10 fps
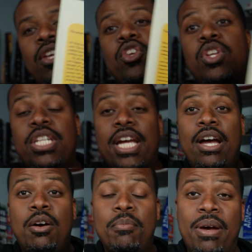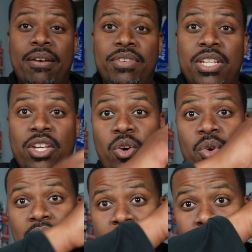You can check out my video
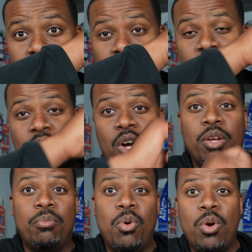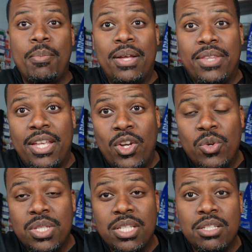here talking more about that
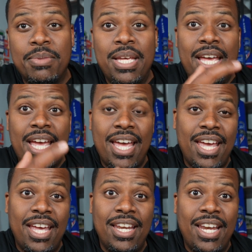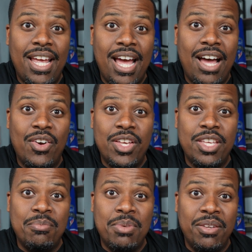note system and how
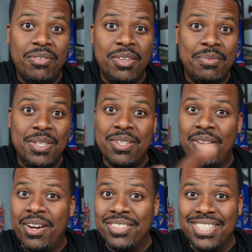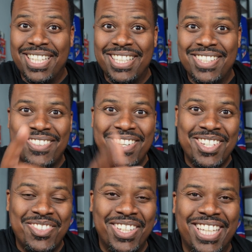it benefited me. Sorry, I was looking at the screen
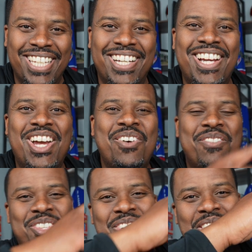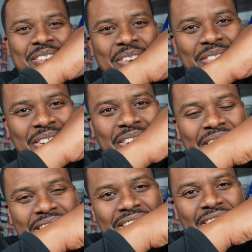as you look at here. But you can check out my video
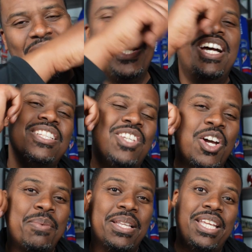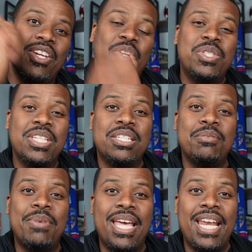here talking about that note
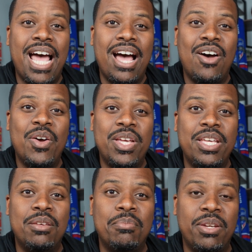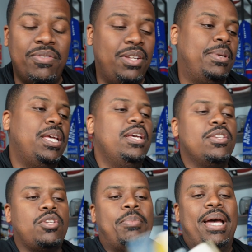system and how it benefited me.
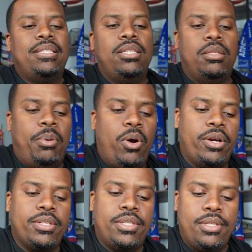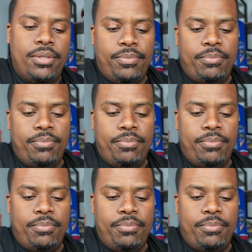So back to the parts